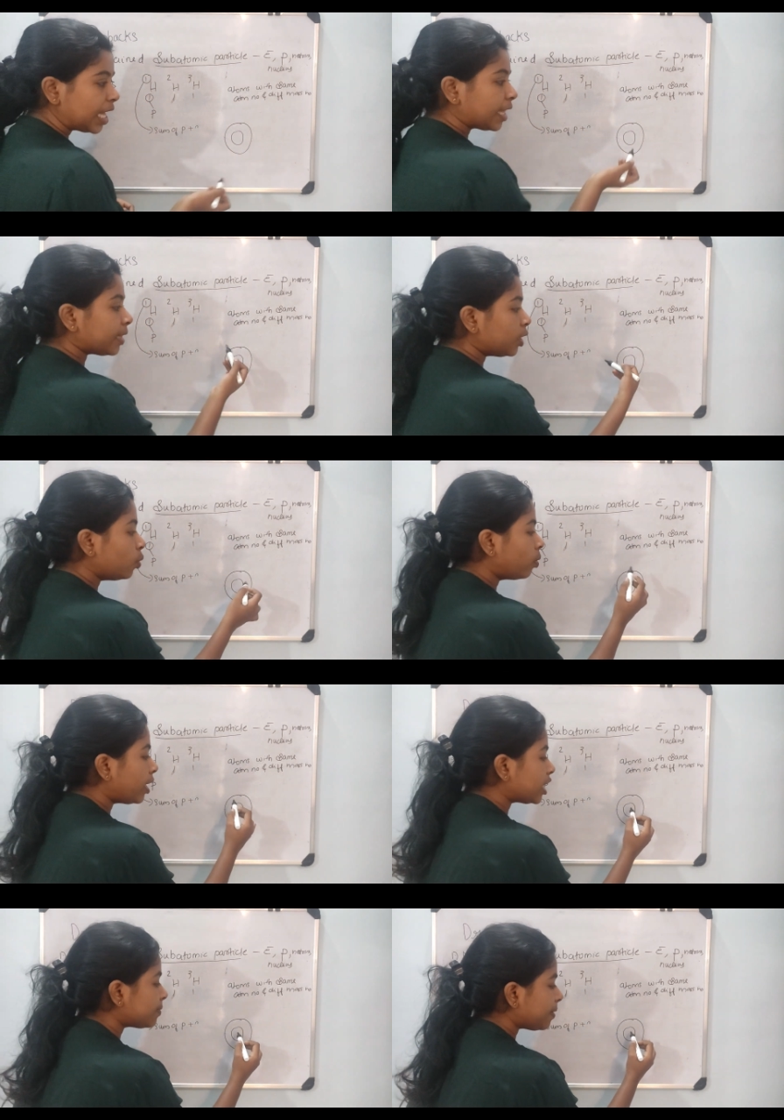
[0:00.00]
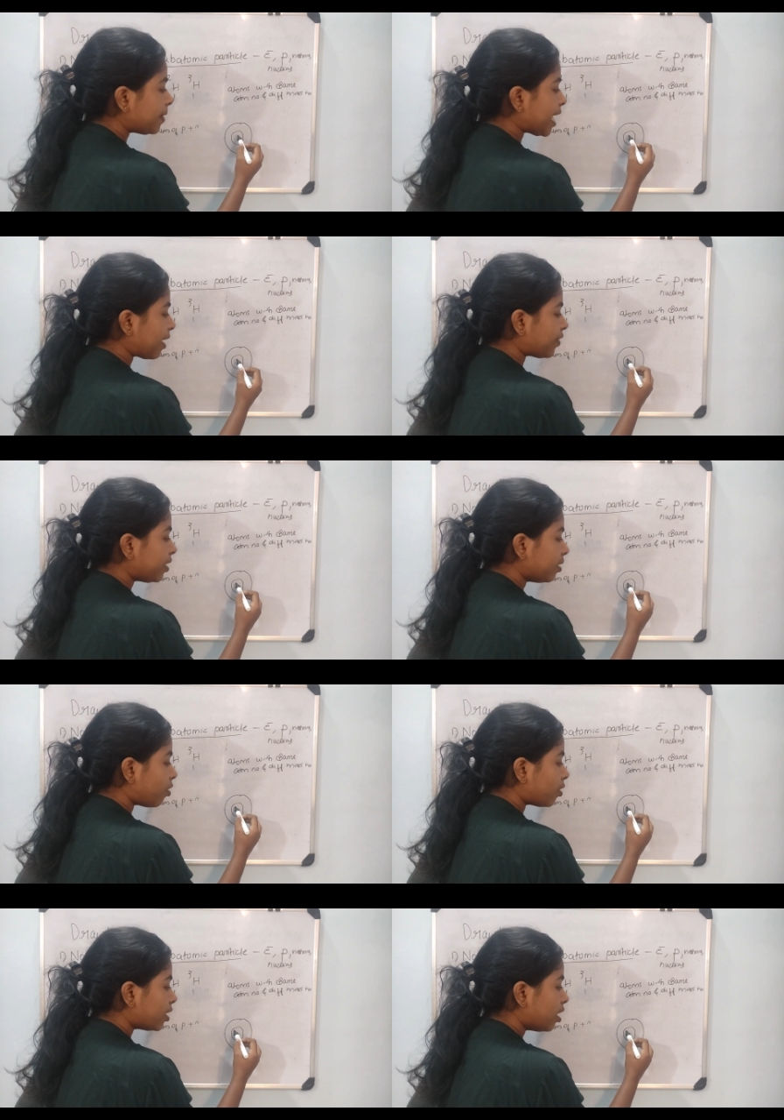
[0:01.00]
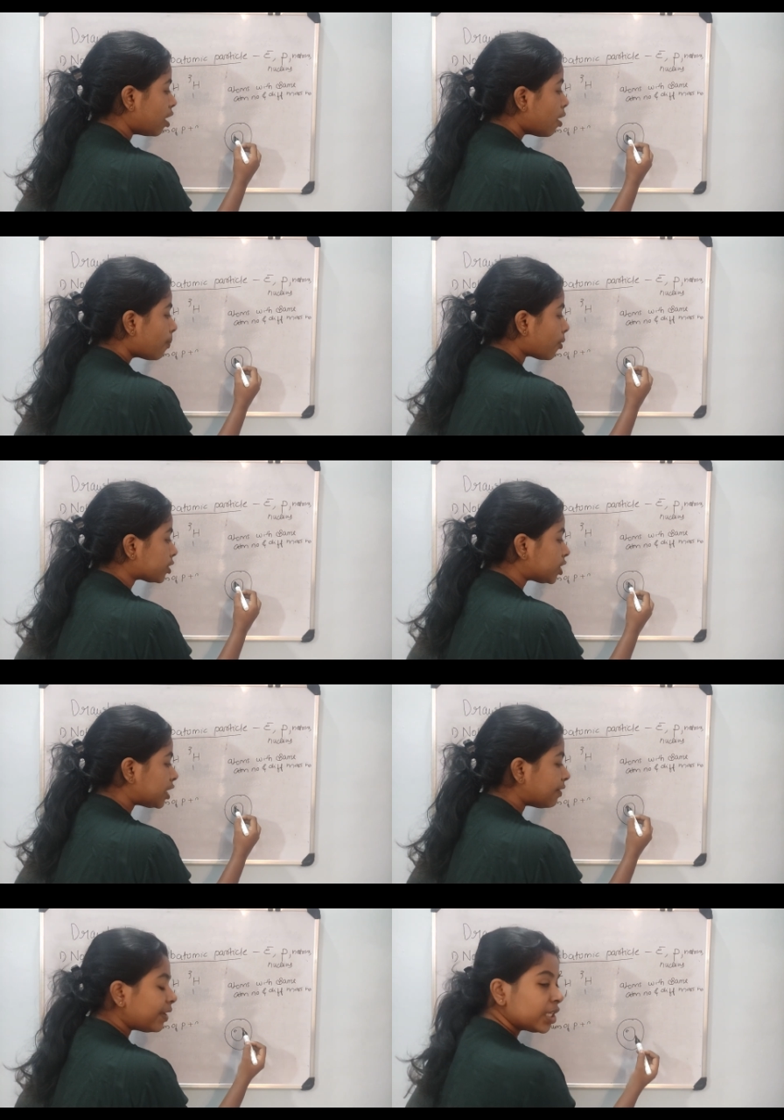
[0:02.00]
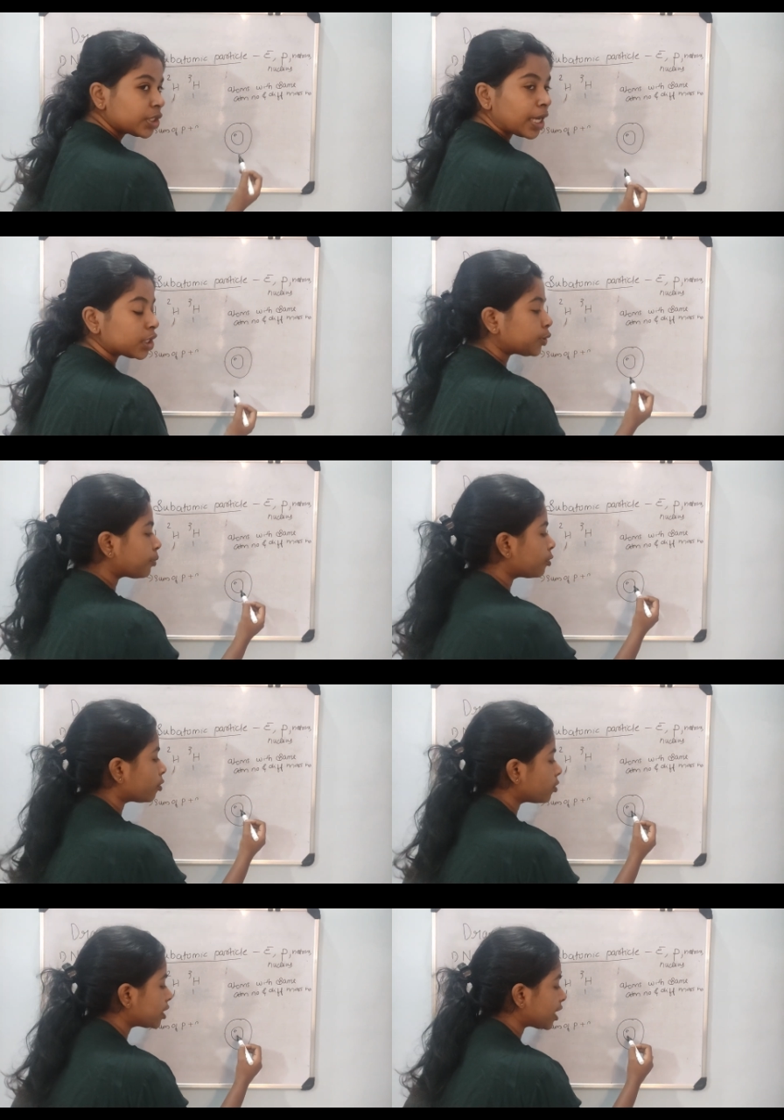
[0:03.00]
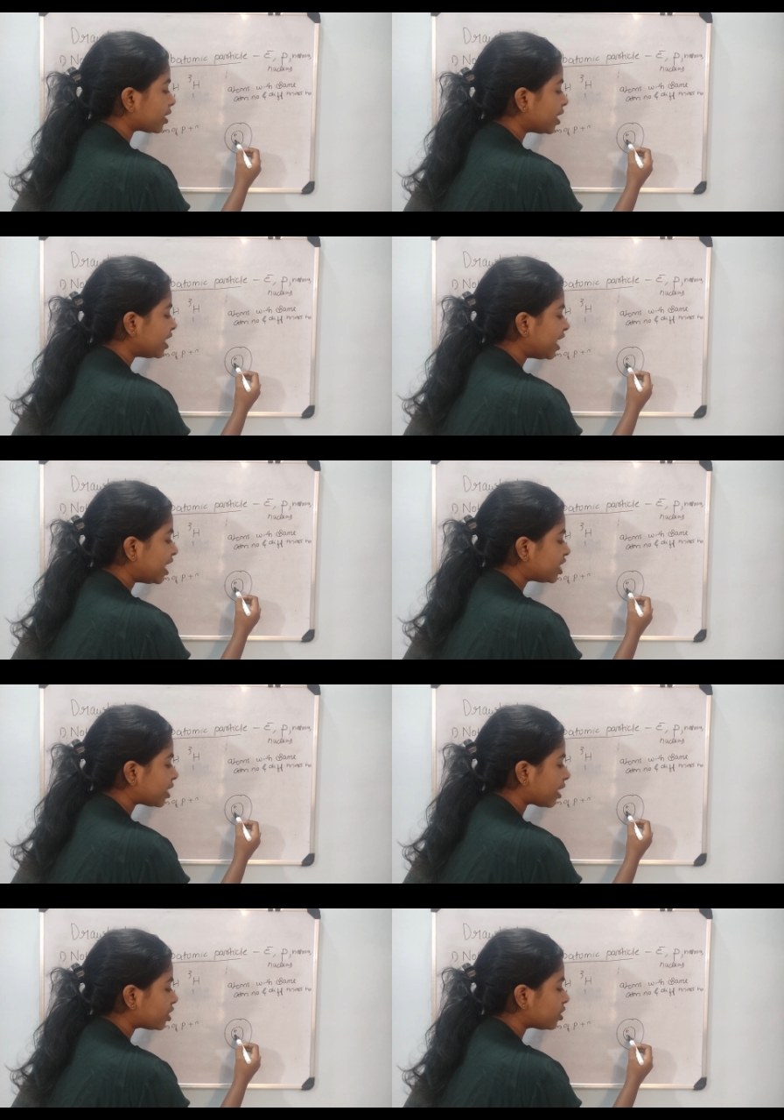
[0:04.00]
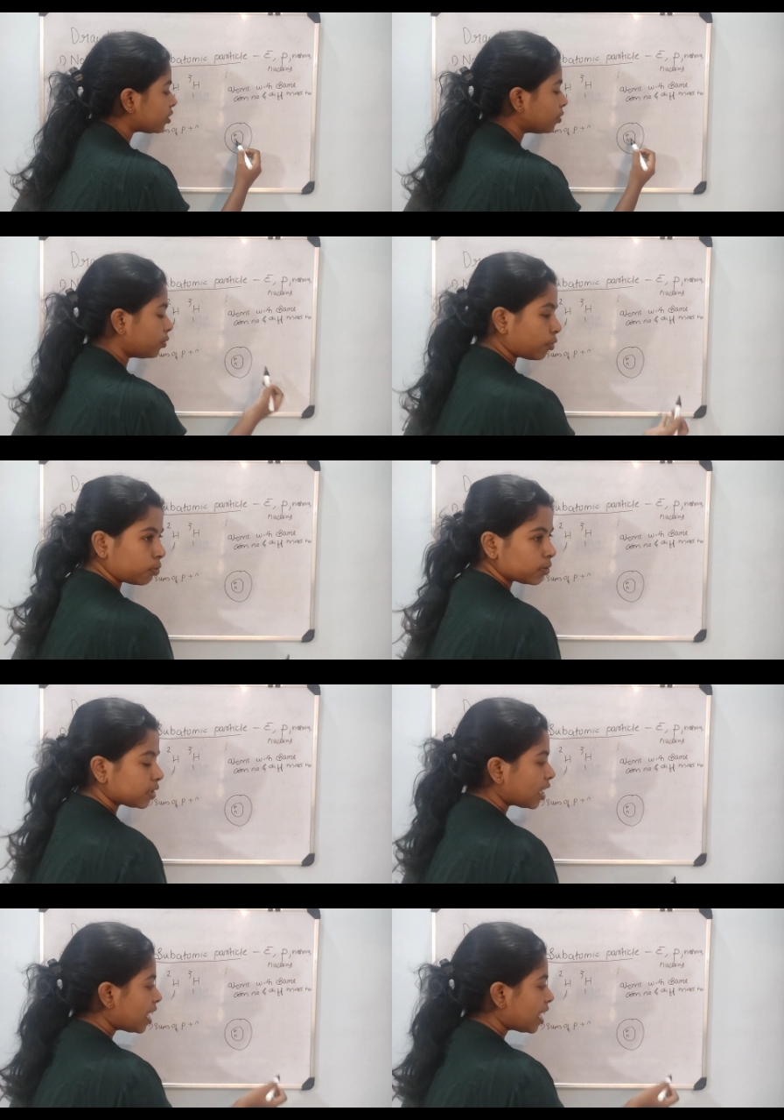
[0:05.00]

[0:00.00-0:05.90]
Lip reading: and the nucleus will be having all the positively charged protons and the nil charged neutrons,